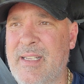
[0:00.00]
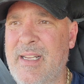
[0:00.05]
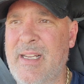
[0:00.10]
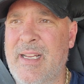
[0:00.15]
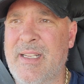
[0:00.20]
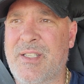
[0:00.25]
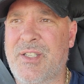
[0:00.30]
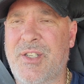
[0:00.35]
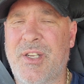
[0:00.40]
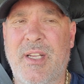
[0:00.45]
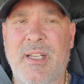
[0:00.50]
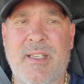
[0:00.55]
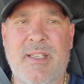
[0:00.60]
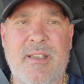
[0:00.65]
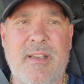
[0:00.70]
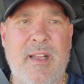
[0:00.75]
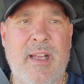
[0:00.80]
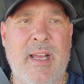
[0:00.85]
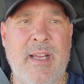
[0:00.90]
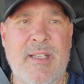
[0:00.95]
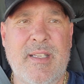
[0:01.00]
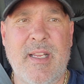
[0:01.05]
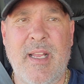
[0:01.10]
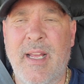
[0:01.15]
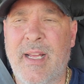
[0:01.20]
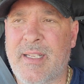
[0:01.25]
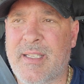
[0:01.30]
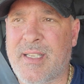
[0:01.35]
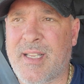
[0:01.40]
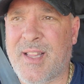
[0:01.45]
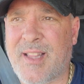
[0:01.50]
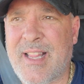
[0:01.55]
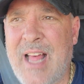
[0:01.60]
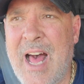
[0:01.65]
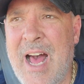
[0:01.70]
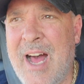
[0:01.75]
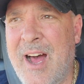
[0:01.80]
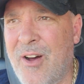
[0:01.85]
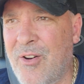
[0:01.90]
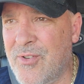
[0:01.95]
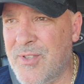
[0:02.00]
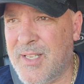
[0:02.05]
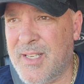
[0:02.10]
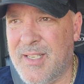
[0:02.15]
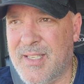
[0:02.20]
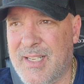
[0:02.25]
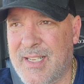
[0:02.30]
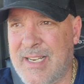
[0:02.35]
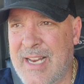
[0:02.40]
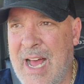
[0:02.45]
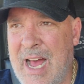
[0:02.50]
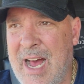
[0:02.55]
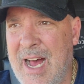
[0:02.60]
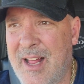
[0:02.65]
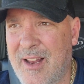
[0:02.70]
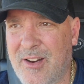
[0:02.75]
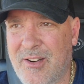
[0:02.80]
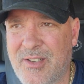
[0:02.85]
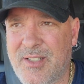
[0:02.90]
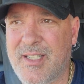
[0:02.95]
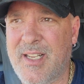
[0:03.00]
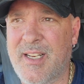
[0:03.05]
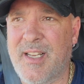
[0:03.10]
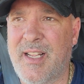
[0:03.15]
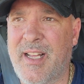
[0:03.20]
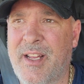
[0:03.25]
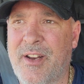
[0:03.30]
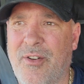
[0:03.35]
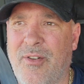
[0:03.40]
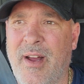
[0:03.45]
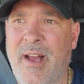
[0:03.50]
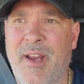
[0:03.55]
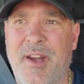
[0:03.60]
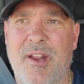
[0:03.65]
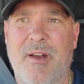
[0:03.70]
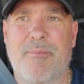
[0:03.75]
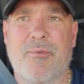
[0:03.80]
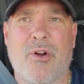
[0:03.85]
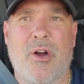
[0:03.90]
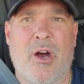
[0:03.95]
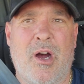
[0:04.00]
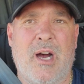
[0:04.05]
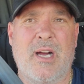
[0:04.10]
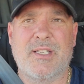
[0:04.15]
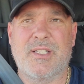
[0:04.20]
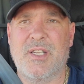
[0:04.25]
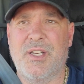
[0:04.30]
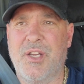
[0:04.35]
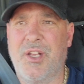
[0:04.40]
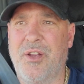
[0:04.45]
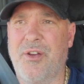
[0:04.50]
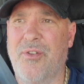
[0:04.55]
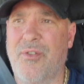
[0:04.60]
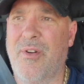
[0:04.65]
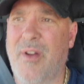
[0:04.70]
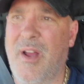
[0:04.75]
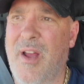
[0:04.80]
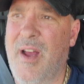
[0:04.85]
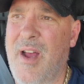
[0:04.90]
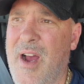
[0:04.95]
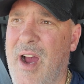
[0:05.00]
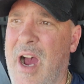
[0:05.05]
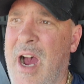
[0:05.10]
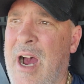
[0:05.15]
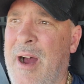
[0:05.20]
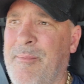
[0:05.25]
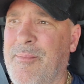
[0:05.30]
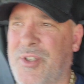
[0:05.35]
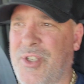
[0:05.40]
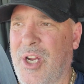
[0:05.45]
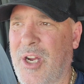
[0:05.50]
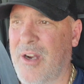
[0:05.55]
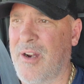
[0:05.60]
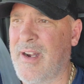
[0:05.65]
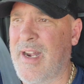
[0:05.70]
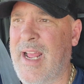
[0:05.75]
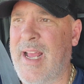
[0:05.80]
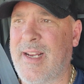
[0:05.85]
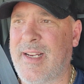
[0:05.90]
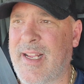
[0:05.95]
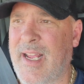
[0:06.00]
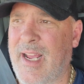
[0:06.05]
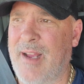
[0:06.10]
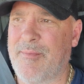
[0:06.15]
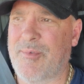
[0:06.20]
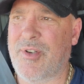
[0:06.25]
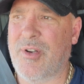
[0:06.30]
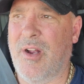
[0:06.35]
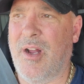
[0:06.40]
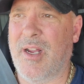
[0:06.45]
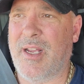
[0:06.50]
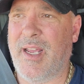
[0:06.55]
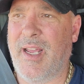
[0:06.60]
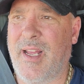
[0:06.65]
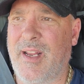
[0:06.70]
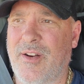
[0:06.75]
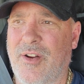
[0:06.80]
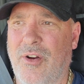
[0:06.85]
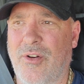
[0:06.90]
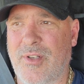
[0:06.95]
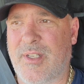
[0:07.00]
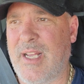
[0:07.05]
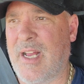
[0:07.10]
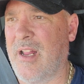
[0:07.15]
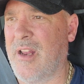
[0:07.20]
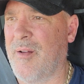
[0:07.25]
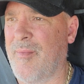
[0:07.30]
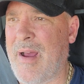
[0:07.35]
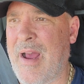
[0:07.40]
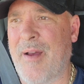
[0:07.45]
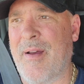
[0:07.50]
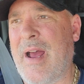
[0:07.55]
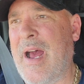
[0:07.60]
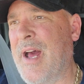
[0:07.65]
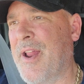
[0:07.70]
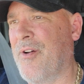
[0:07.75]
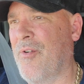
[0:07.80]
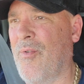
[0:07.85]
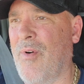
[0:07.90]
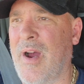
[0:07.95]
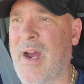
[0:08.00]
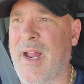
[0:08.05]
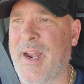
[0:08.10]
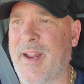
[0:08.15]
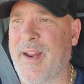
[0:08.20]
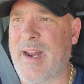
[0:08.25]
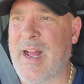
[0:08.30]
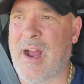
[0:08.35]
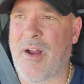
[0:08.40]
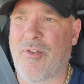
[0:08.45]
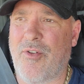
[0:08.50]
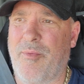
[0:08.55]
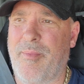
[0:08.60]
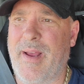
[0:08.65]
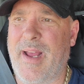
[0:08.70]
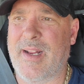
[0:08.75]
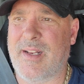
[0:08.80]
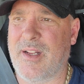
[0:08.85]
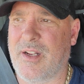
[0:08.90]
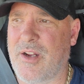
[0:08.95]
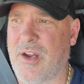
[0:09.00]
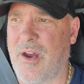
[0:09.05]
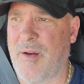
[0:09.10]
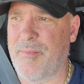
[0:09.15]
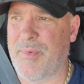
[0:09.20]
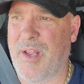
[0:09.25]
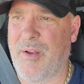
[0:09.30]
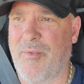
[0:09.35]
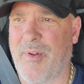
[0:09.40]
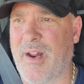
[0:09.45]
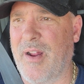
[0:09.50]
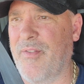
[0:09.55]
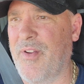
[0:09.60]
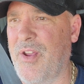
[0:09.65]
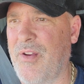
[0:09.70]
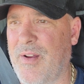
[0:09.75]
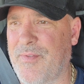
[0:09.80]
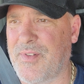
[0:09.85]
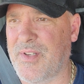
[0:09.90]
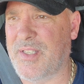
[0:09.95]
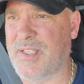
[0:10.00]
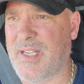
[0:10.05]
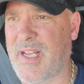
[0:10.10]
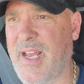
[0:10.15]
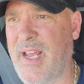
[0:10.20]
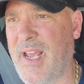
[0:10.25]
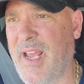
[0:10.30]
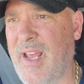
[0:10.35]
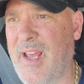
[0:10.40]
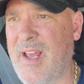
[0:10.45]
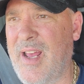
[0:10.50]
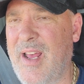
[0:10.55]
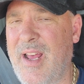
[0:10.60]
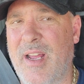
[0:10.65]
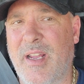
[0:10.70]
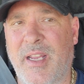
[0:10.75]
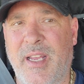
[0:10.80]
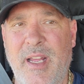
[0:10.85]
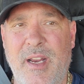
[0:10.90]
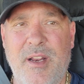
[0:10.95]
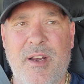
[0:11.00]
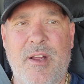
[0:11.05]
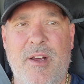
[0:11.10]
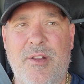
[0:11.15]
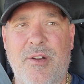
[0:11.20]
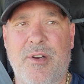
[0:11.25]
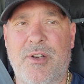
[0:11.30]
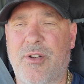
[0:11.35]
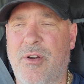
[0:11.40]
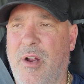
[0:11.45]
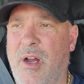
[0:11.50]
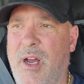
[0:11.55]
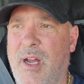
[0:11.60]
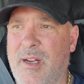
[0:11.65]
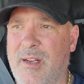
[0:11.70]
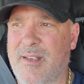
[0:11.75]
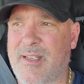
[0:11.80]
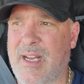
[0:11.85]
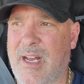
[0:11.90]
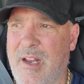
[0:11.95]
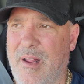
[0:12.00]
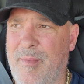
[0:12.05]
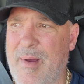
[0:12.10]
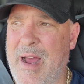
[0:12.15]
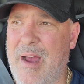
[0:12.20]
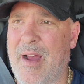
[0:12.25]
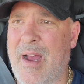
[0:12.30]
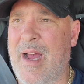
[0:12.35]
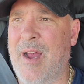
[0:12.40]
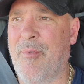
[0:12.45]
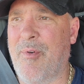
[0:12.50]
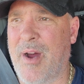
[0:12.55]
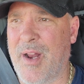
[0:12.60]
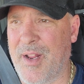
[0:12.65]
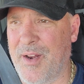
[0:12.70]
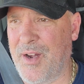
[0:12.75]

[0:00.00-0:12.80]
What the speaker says: it's thousands of dollars that it'll end up costing you. Turn that damn truck in, go tell them I don't want it, I'll go back to company, whatever you have to say. Get another truck. Tell them I want